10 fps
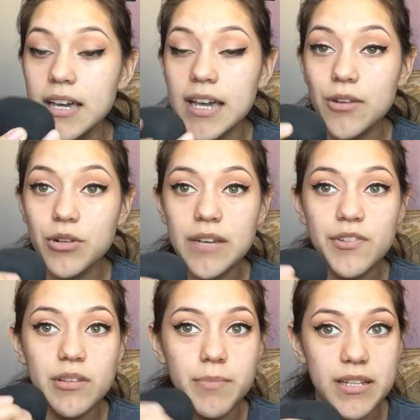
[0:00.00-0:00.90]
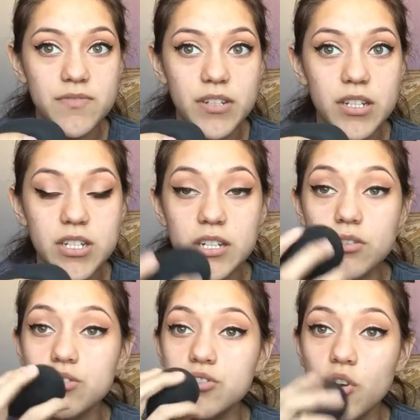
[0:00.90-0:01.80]
it'll give you the best finish and
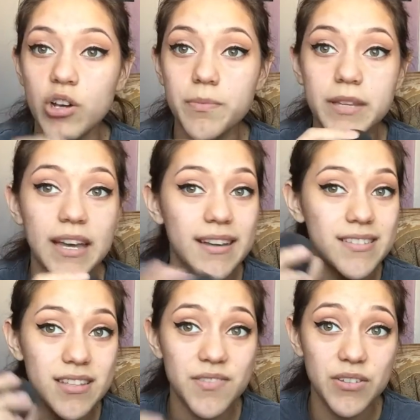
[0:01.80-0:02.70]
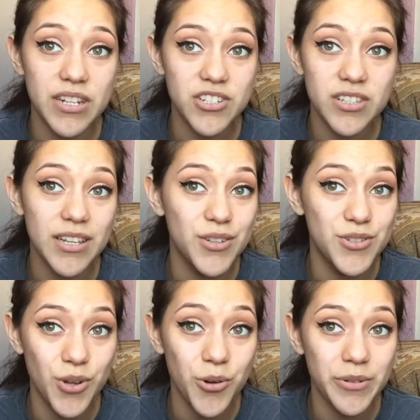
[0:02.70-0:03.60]
it'll soak up the excess foundation that you
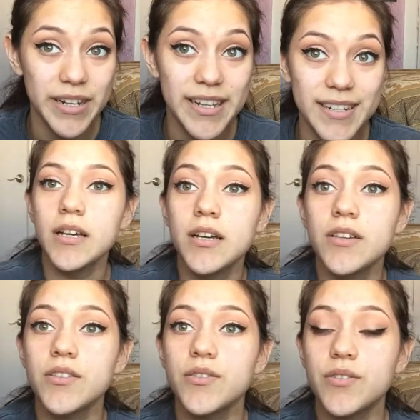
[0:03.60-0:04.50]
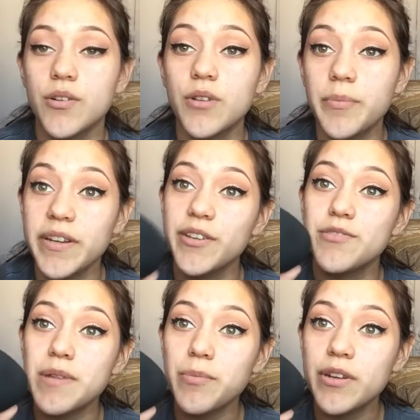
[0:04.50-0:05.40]
don't need. So I'm going to
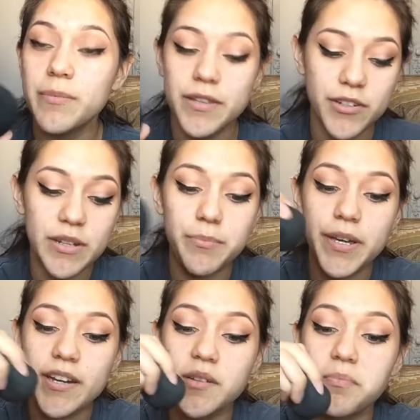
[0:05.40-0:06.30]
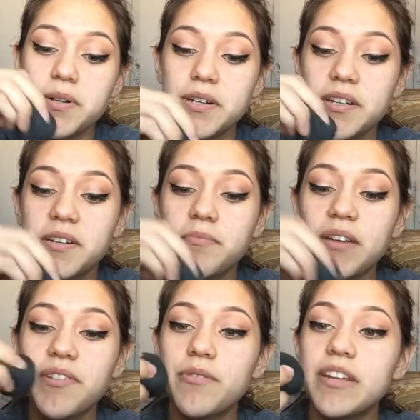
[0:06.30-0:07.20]
use my beauty blender and pick up
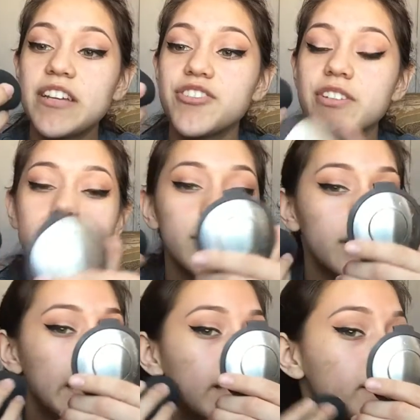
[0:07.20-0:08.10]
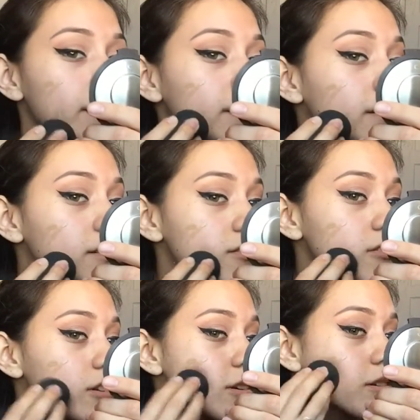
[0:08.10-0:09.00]
my foundation and then
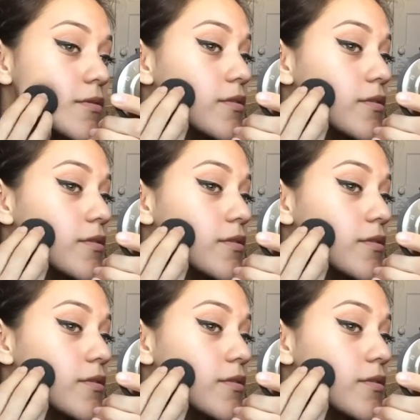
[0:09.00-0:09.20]
start